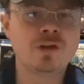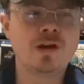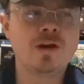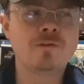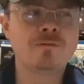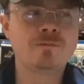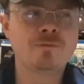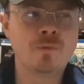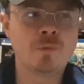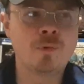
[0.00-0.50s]

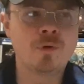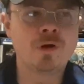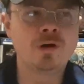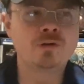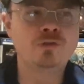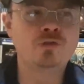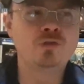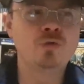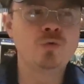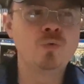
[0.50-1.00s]

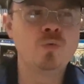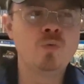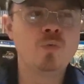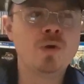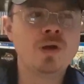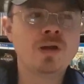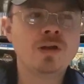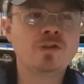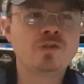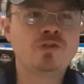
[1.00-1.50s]
afford to
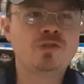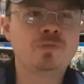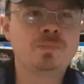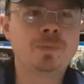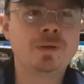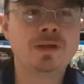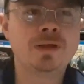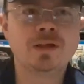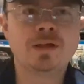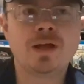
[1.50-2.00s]

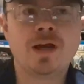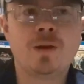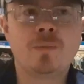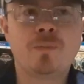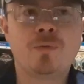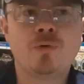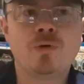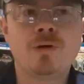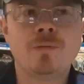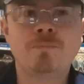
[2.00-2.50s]
spend a
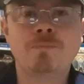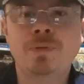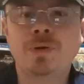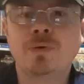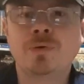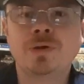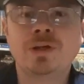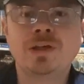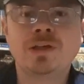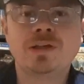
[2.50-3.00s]
couple of $1
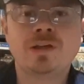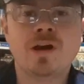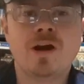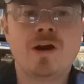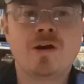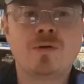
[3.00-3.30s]
billion